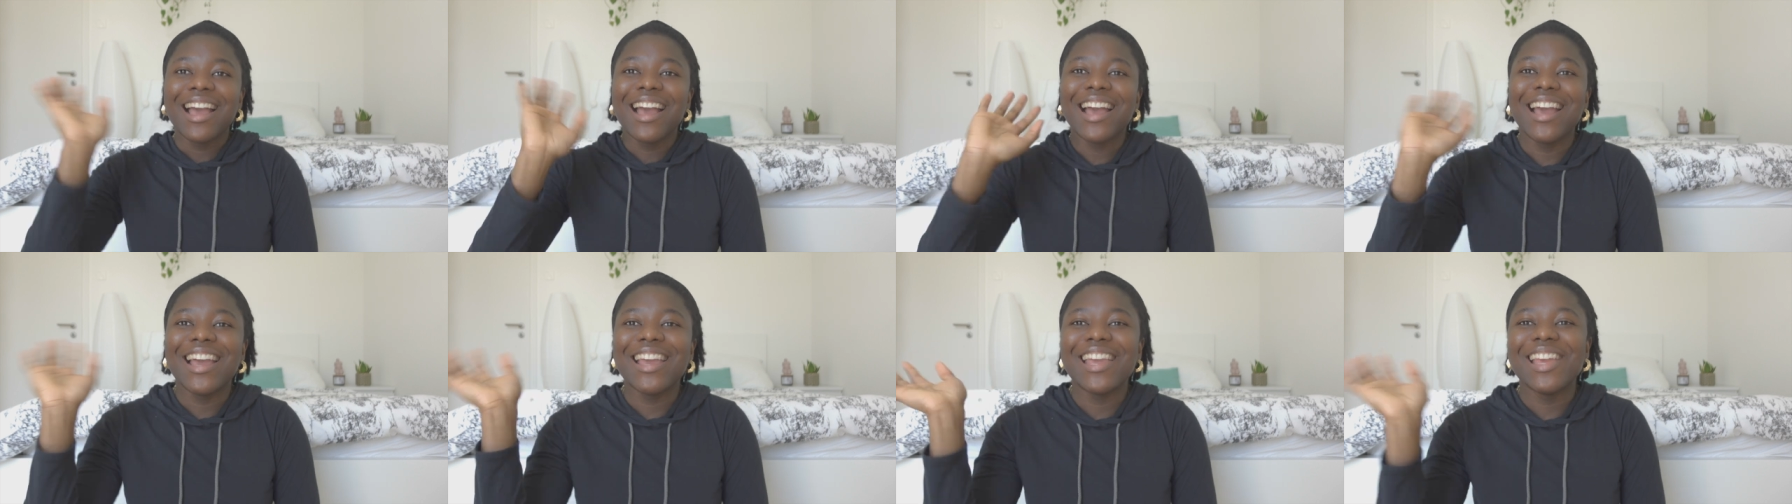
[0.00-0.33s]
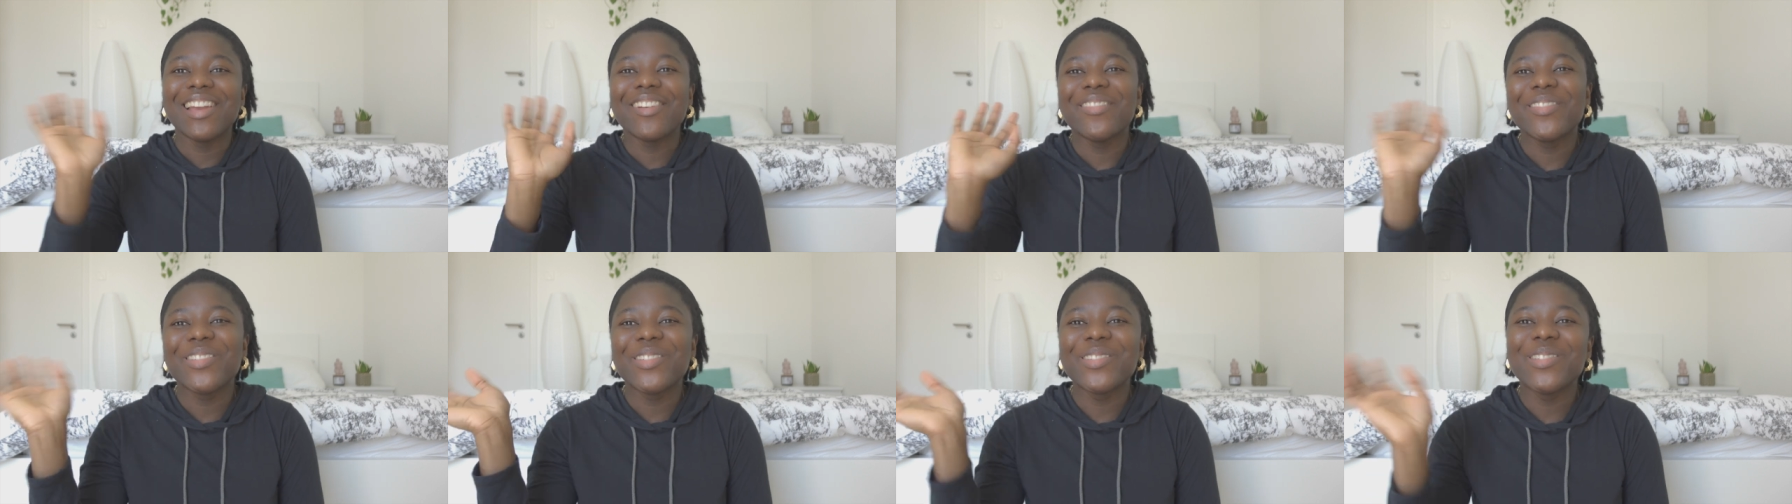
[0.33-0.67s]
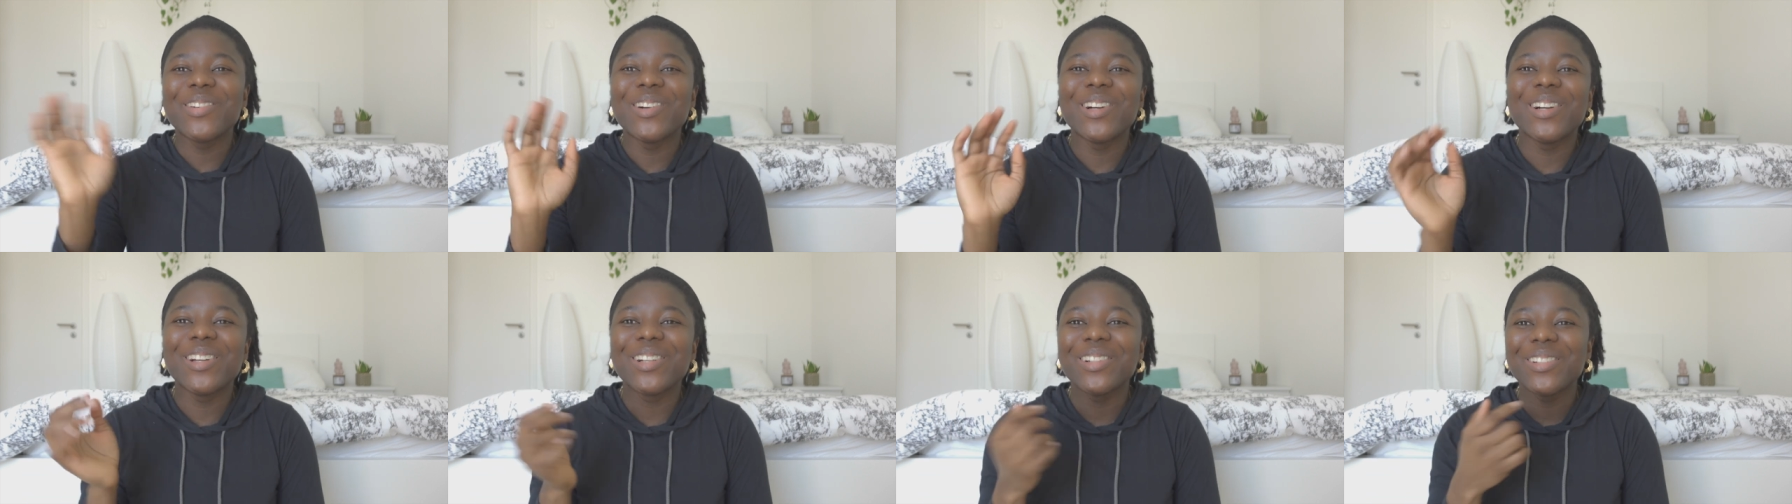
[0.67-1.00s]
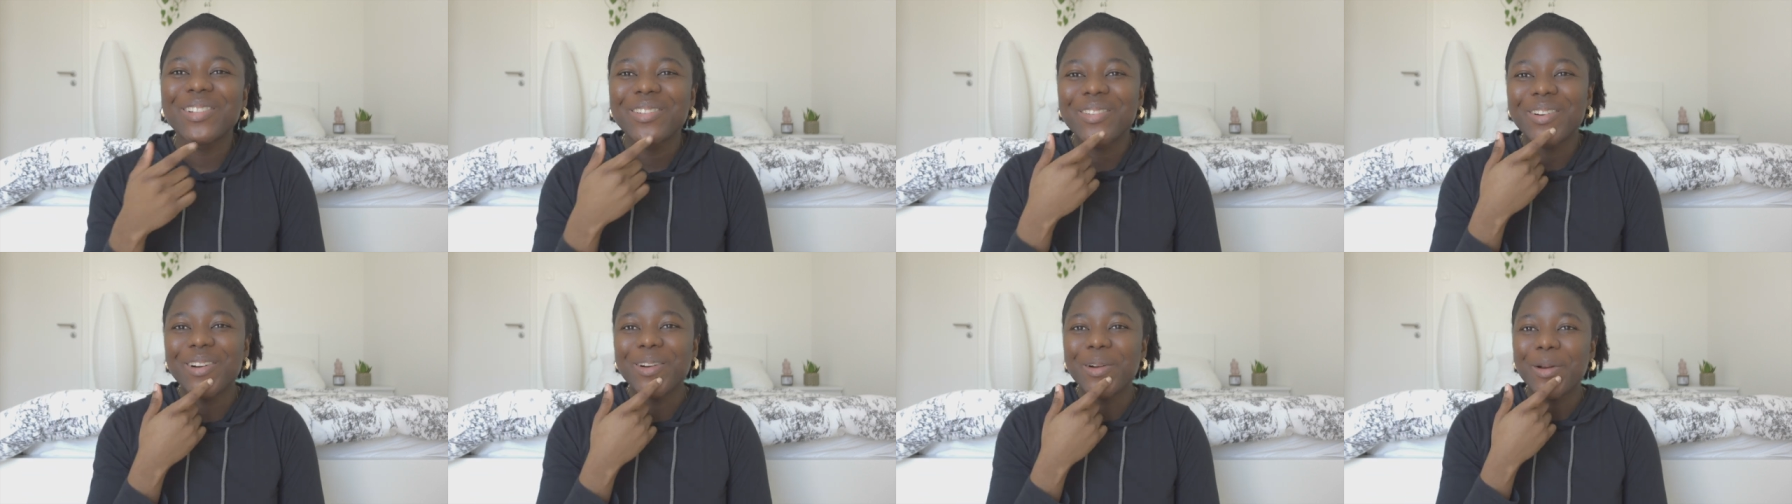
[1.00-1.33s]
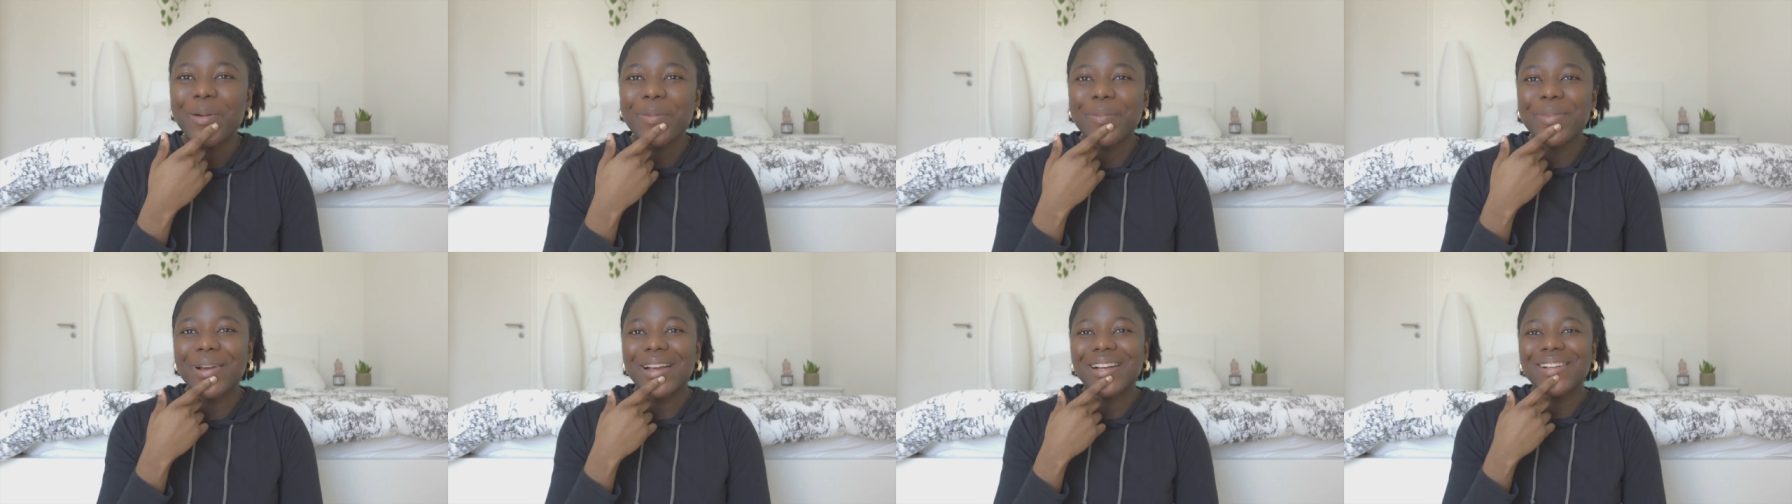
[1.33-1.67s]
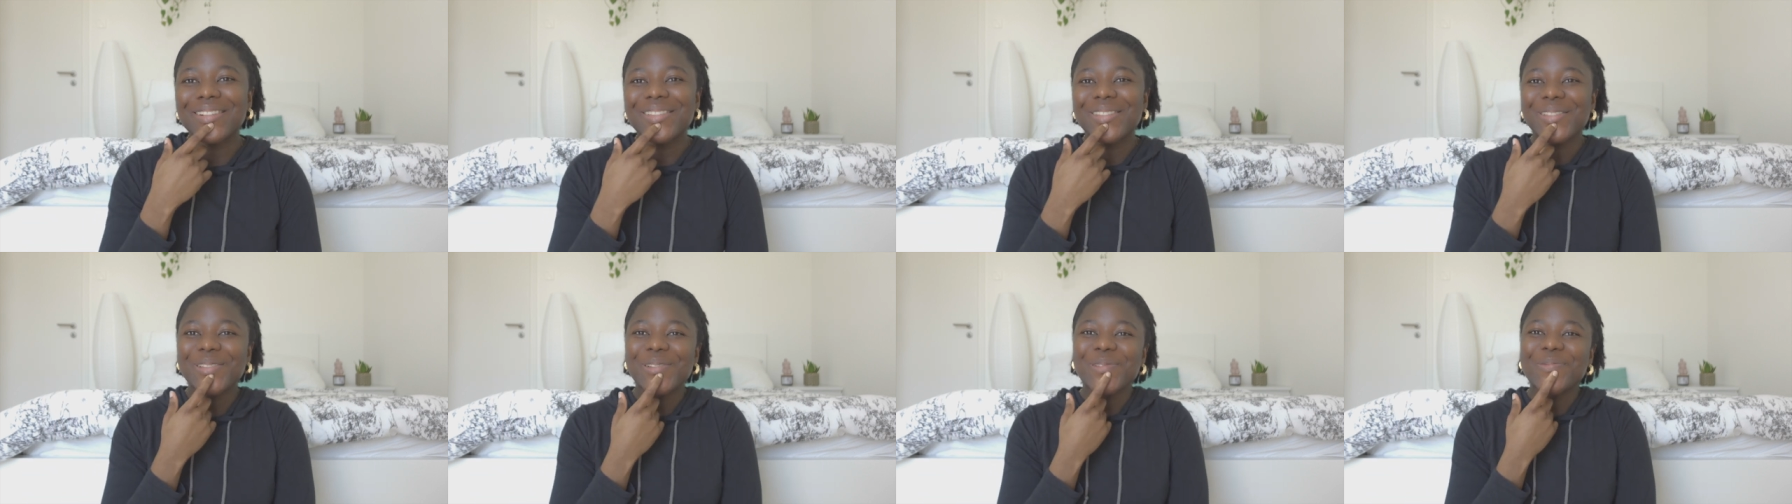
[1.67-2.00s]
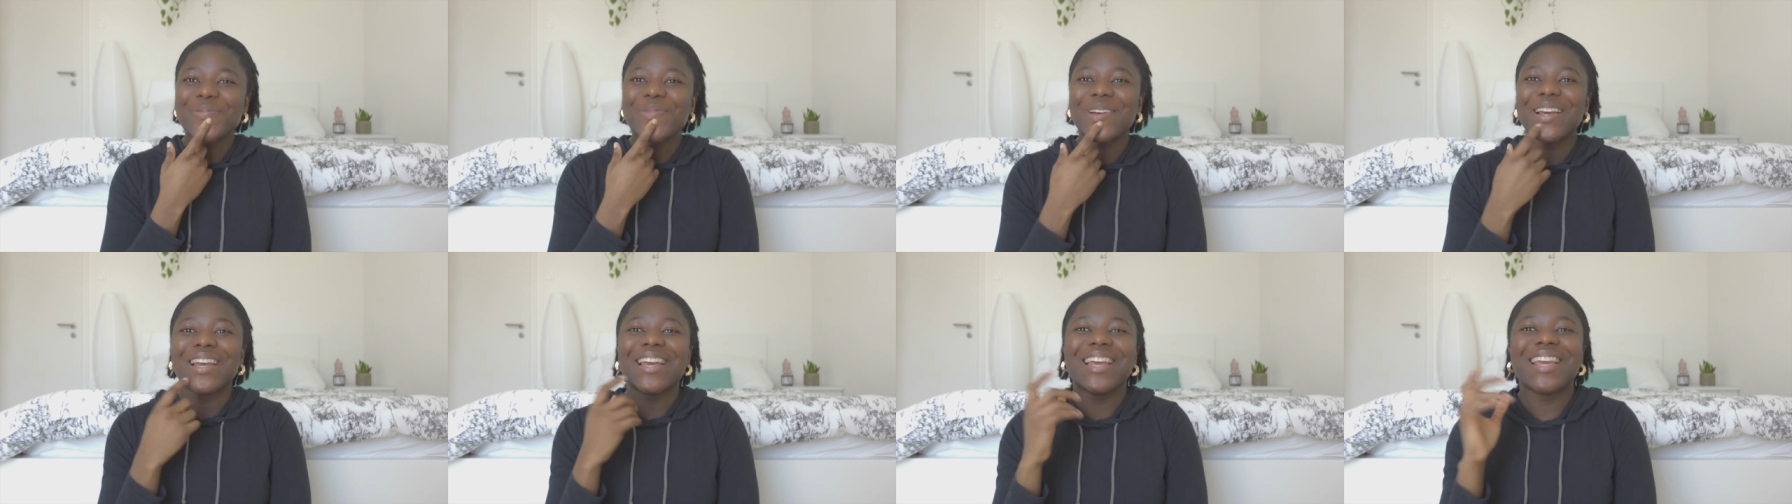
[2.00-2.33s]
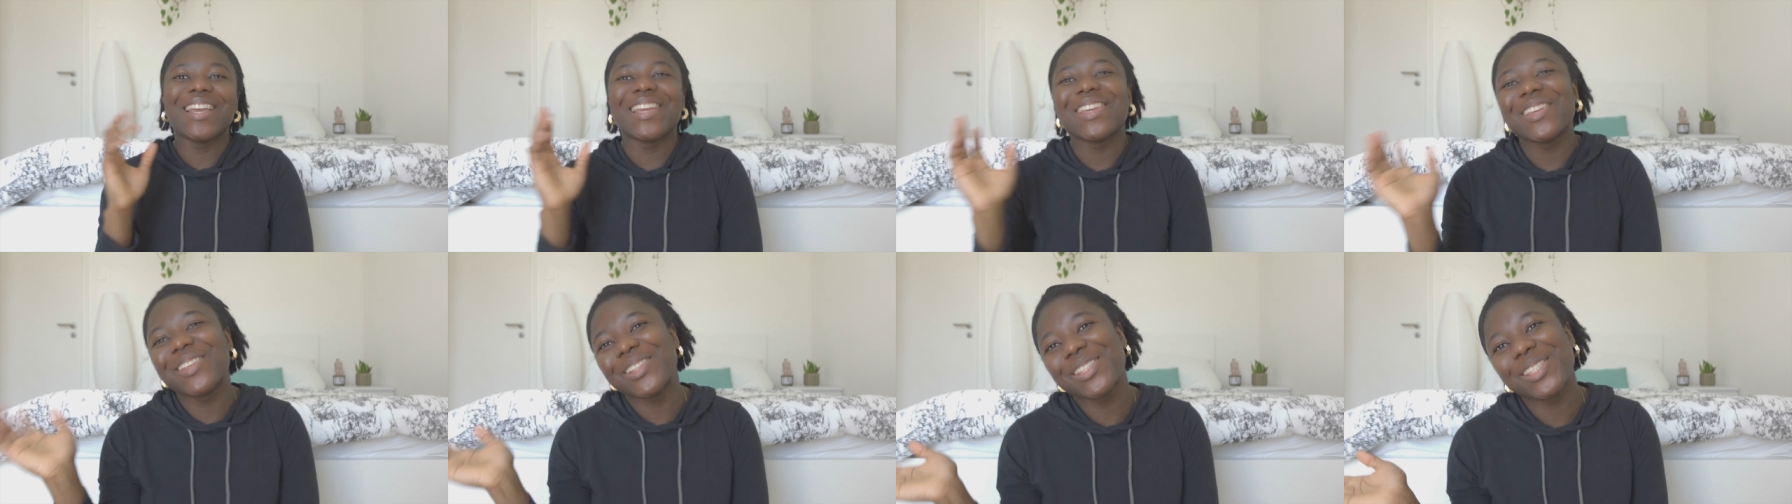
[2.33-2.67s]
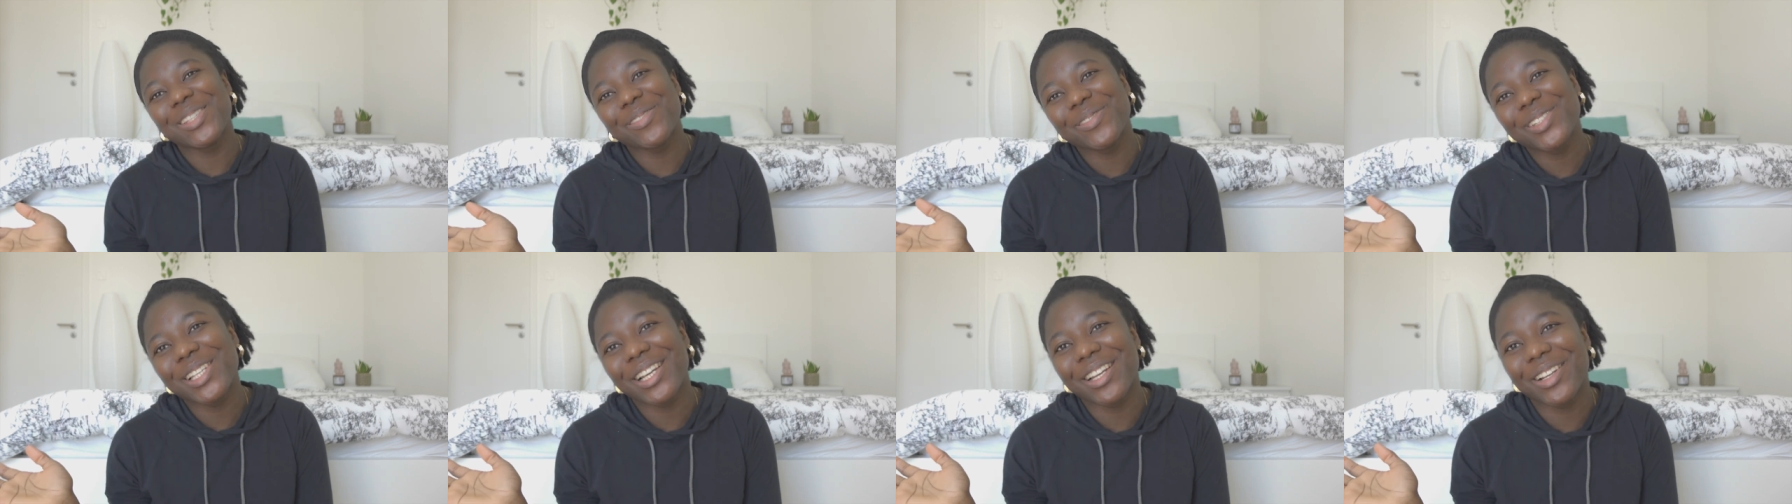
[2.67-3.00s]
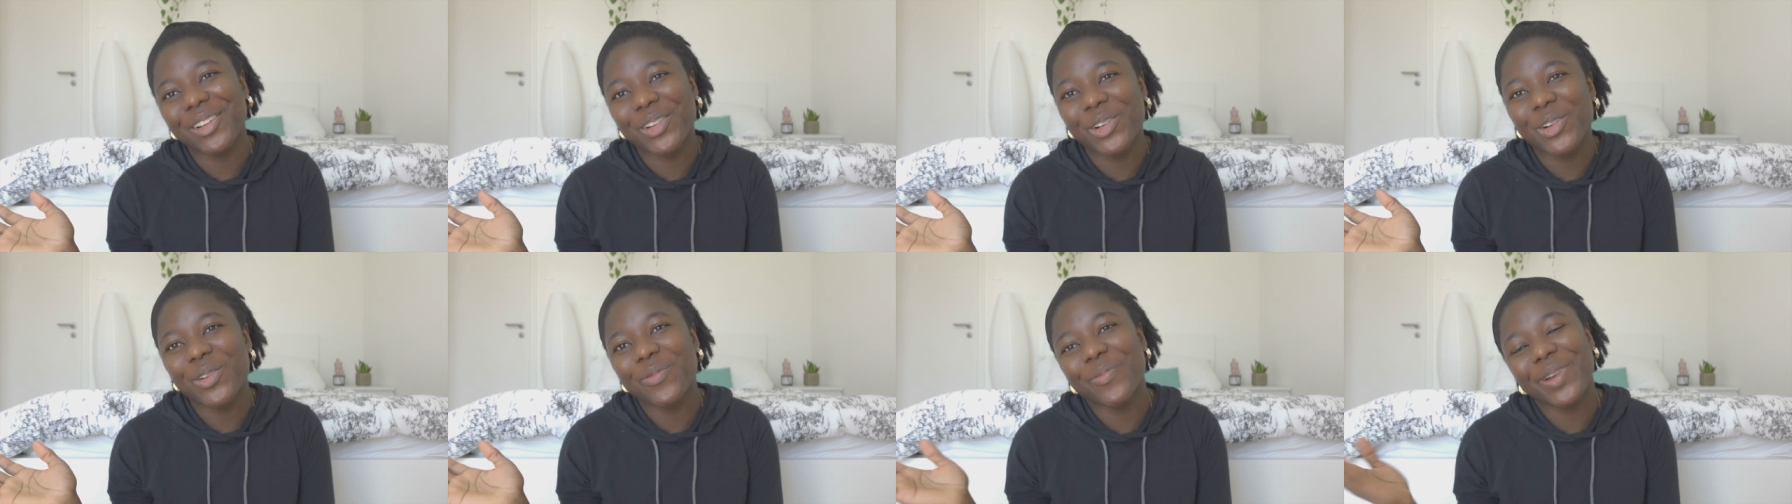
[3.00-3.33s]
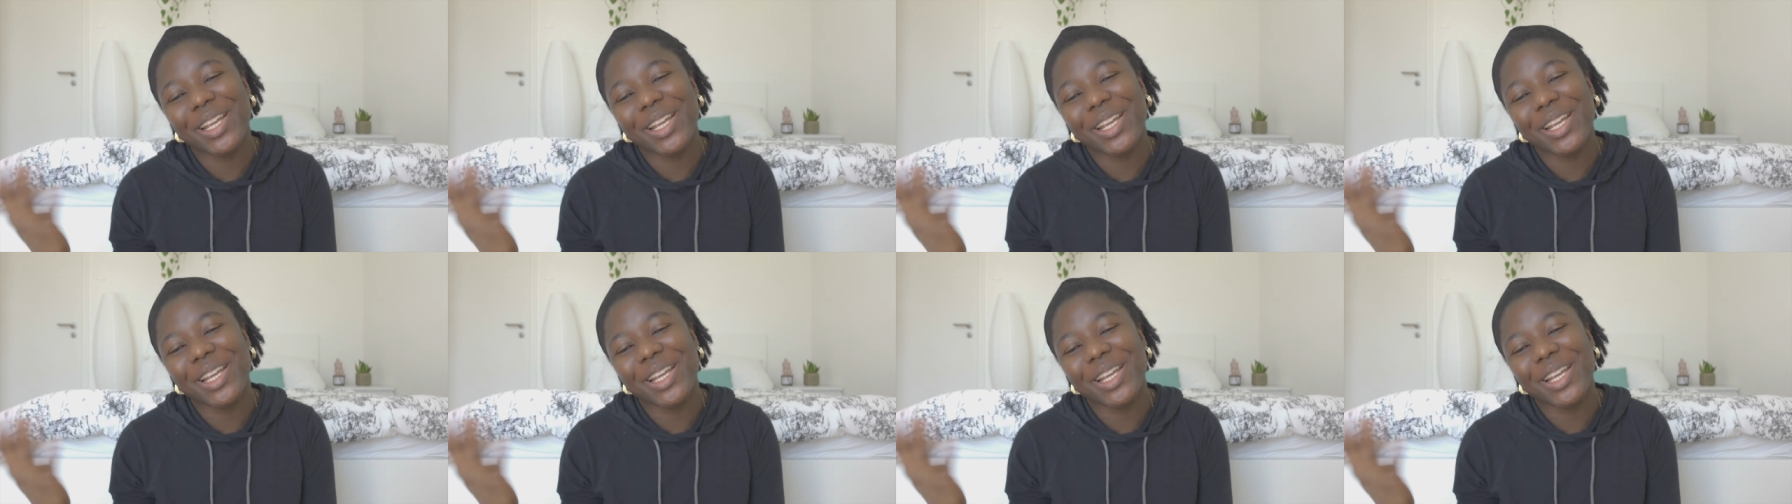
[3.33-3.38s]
Hi everyone, welcome back to my YouTube channel.